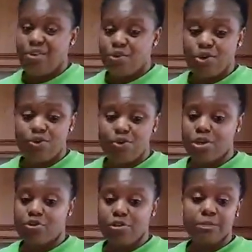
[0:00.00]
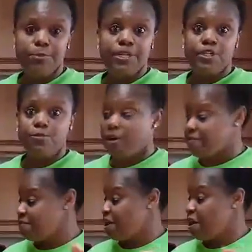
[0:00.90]
and you can do the Greek spinach
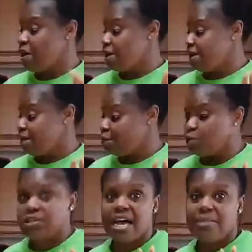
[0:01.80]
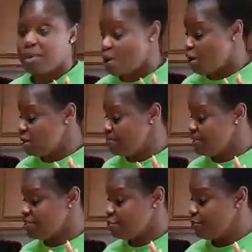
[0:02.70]
puff in no time at all
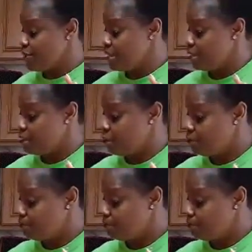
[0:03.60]
and still be ready to go.